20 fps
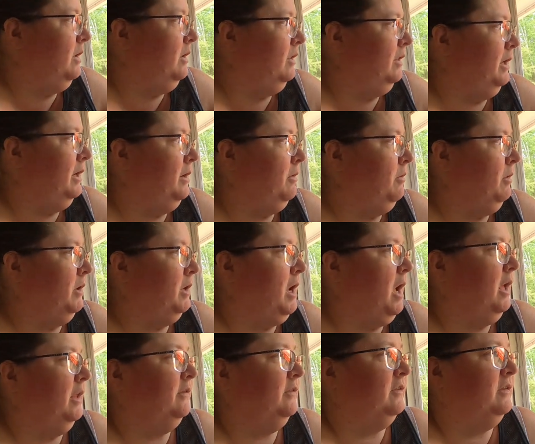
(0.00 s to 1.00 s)
like we're
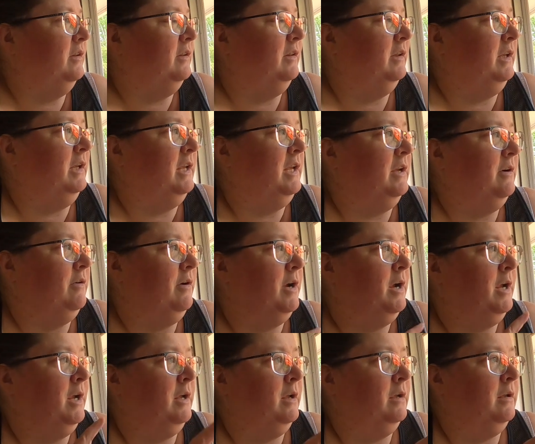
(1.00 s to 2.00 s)
constantly
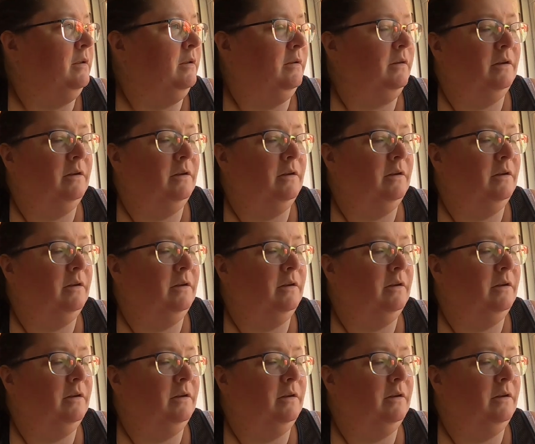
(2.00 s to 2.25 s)
hearing,